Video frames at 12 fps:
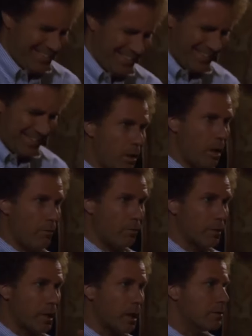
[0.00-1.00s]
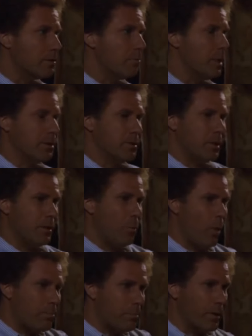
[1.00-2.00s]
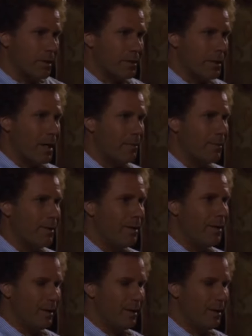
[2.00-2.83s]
Have you ever done it so much in one period of time?